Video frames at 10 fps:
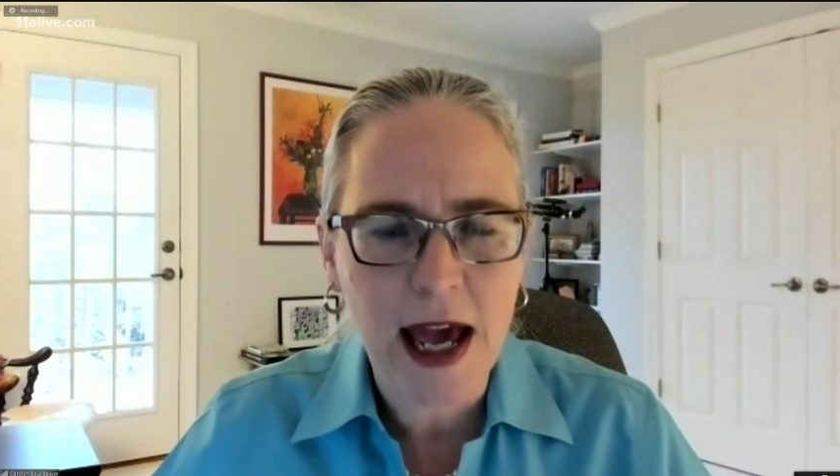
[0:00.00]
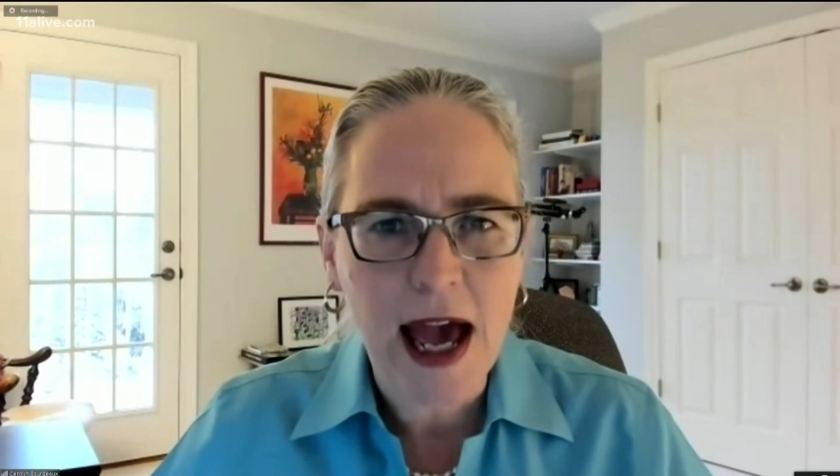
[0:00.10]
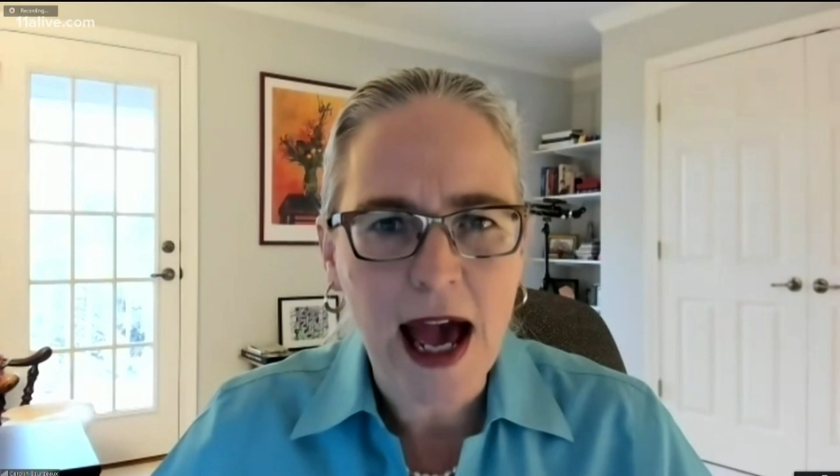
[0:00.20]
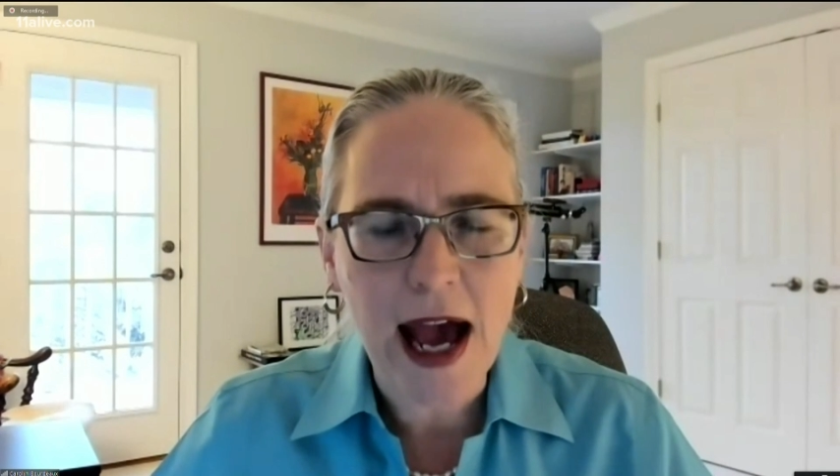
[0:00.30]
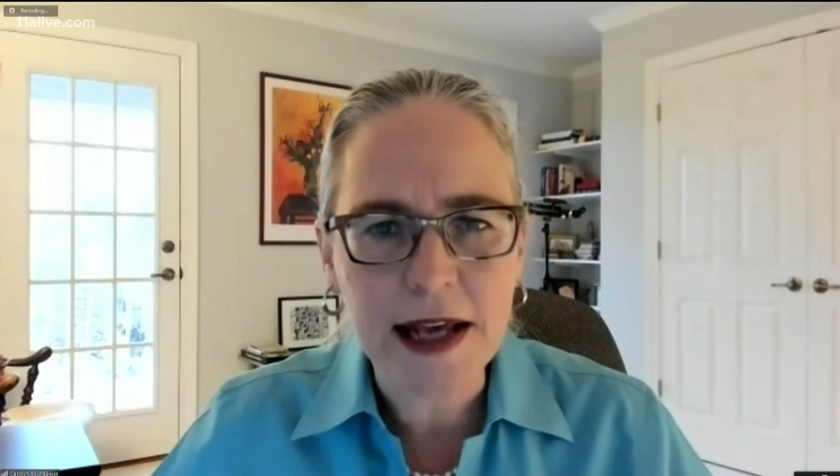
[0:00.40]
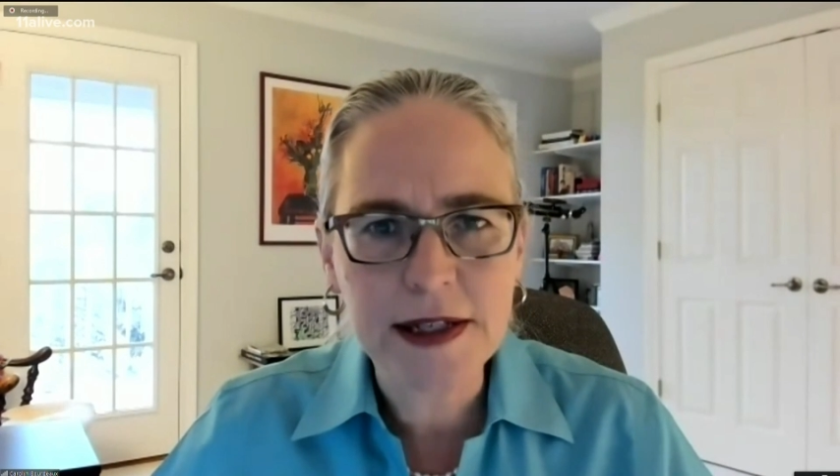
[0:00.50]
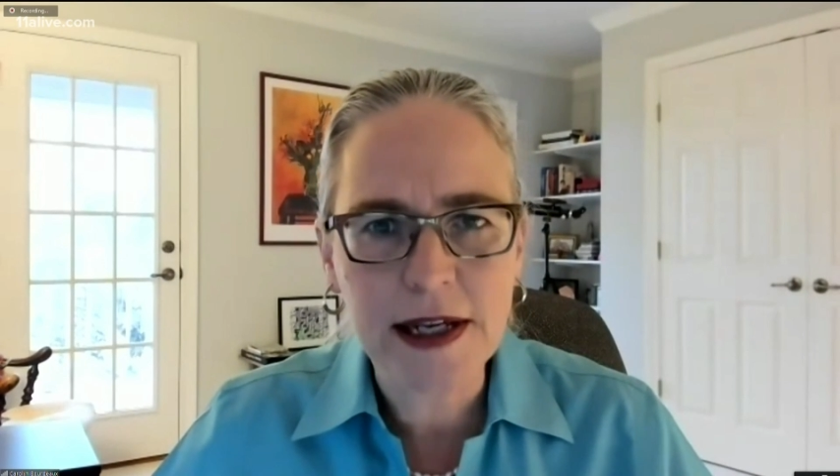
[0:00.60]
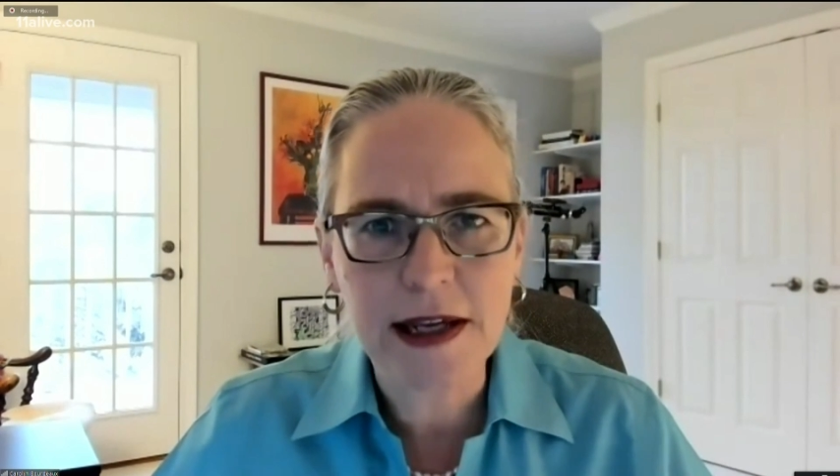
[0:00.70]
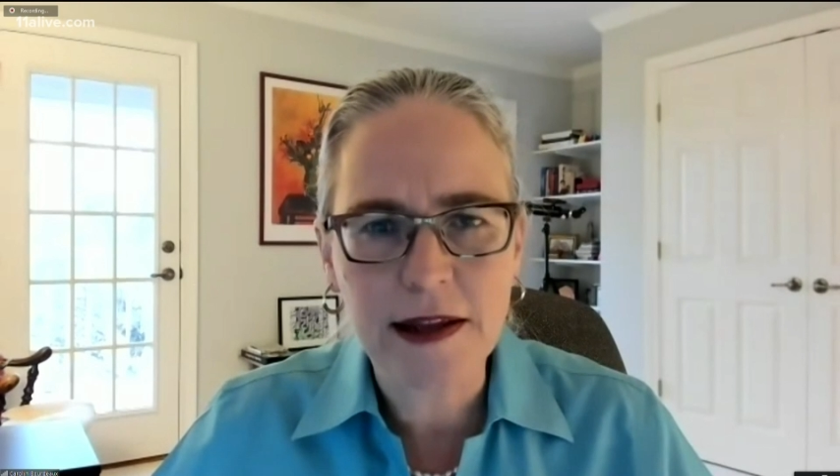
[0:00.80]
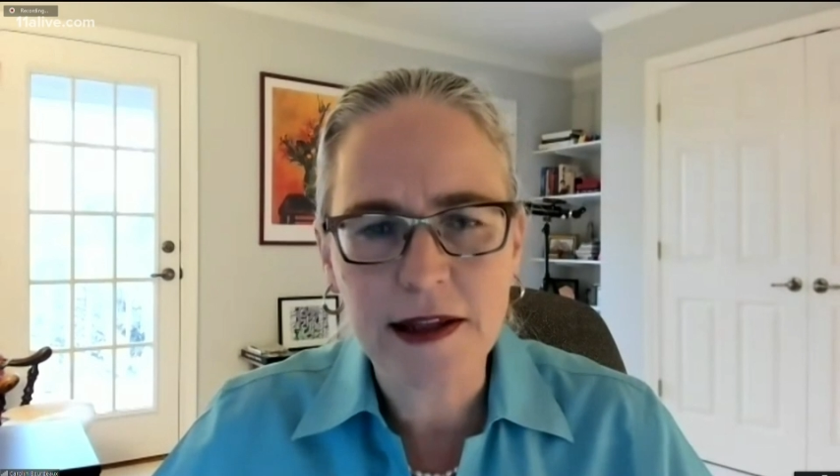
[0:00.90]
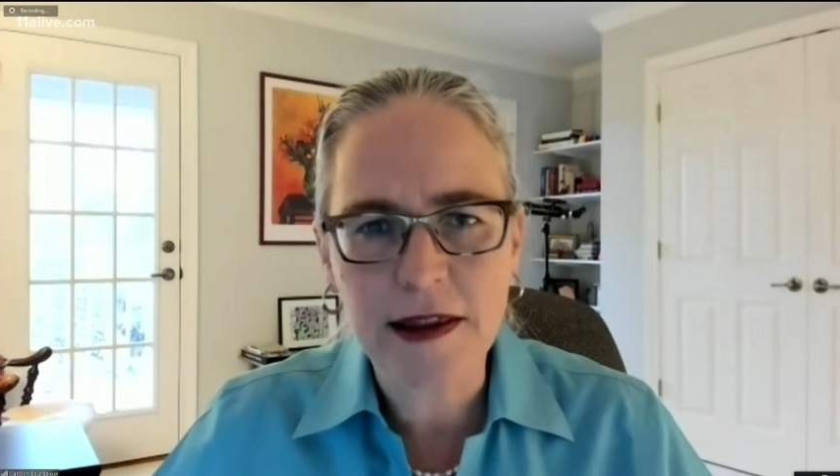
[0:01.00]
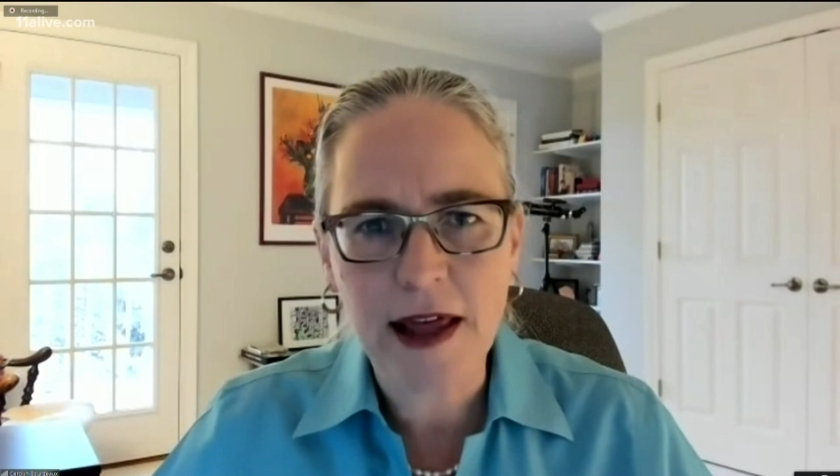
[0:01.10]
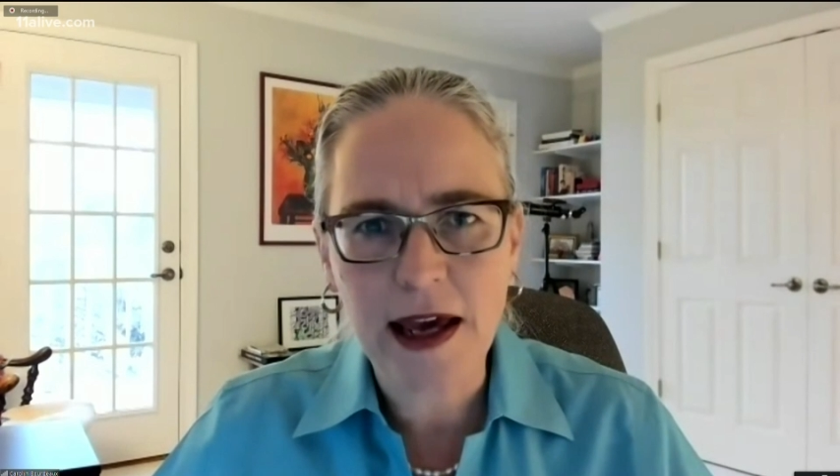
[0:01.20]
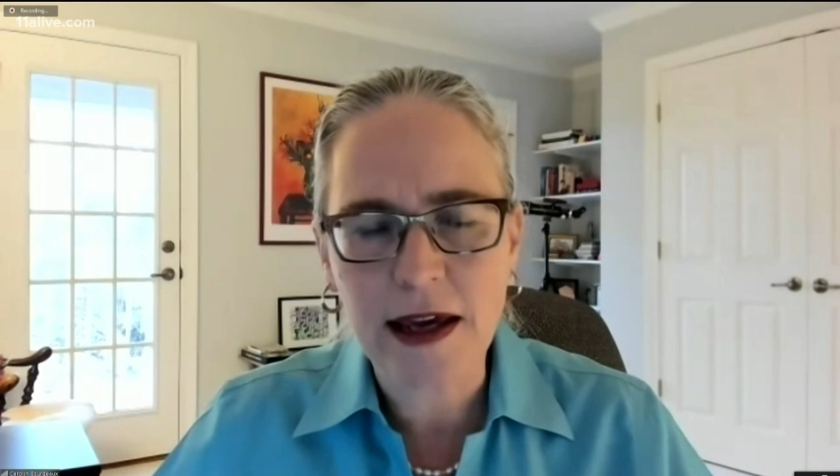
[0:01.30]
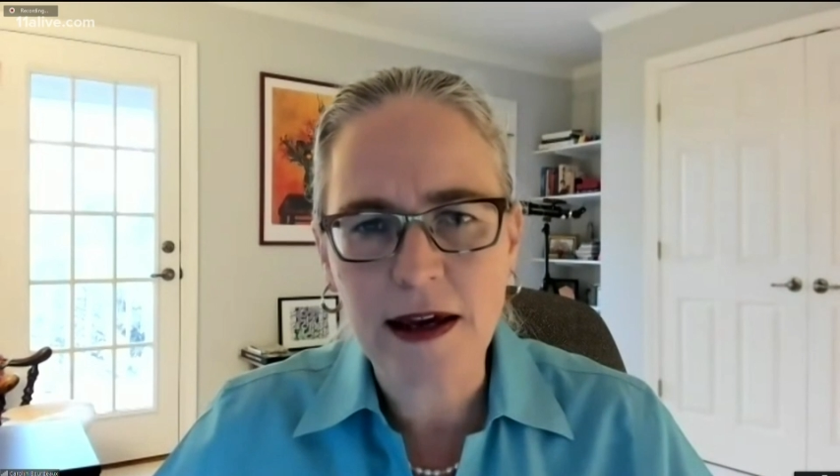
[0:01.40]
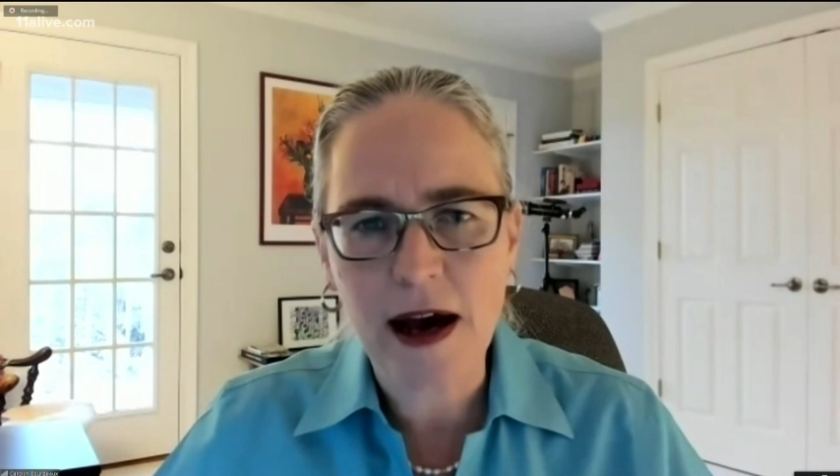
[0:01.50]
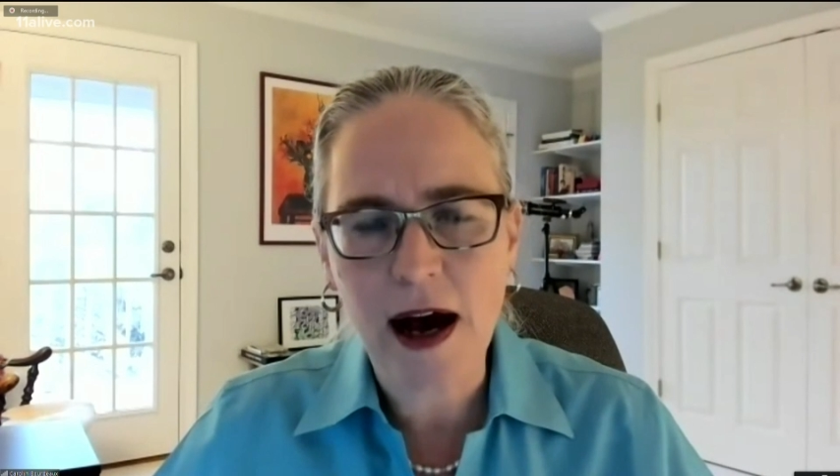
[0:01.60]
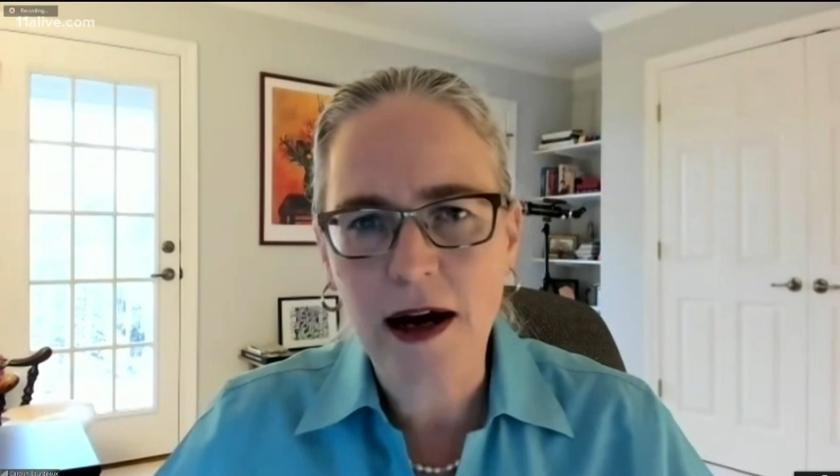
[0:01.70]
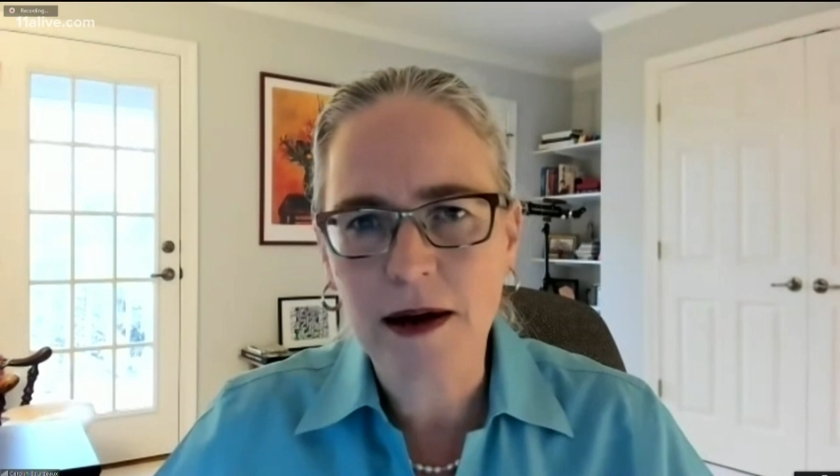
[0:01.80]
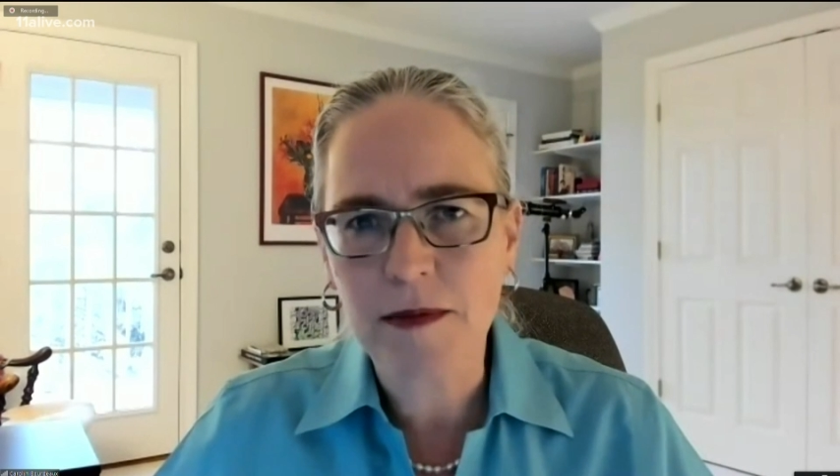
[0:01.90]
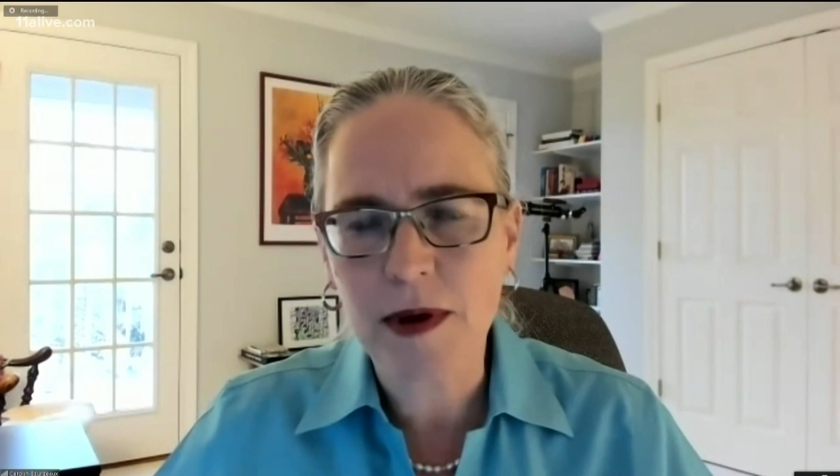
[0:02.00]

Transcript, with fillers: asking that they um,